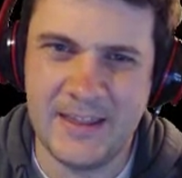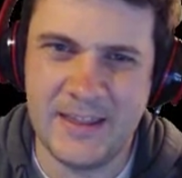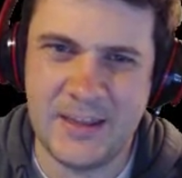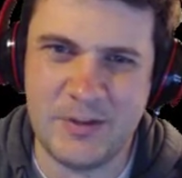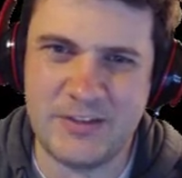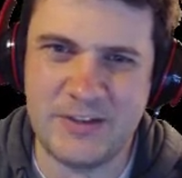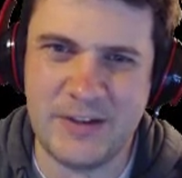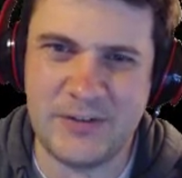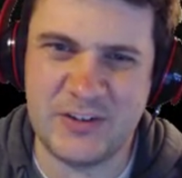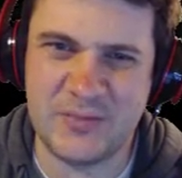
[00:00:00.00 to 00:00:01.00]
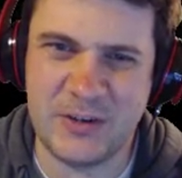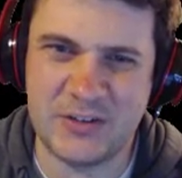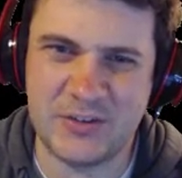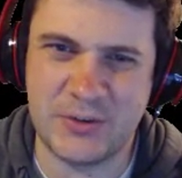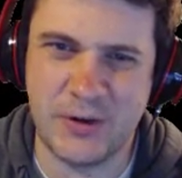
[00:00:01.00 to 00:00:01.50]
It must have left as big a
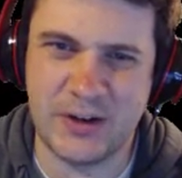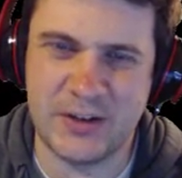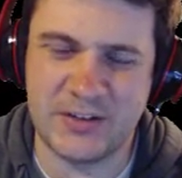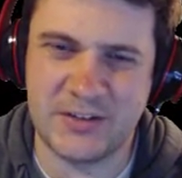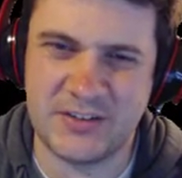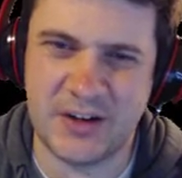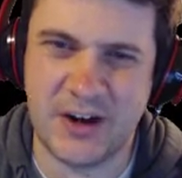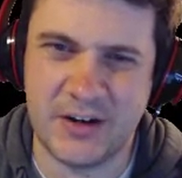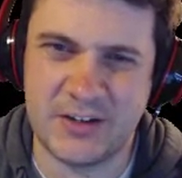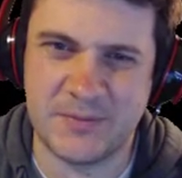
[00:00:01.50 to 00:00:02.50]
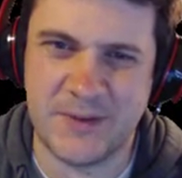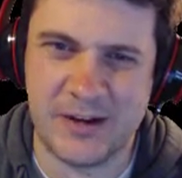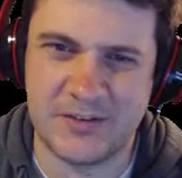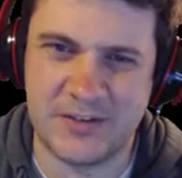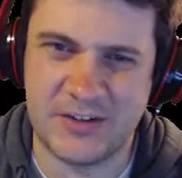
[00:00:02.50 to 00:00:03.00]
scar on his
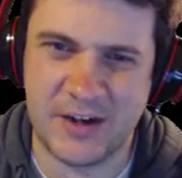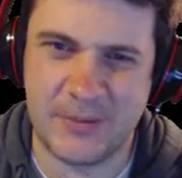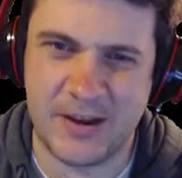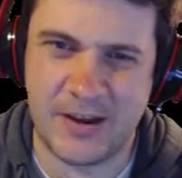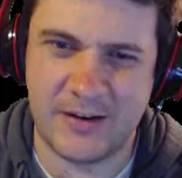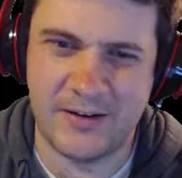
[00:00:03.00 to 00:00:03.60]
mind as it did on mine.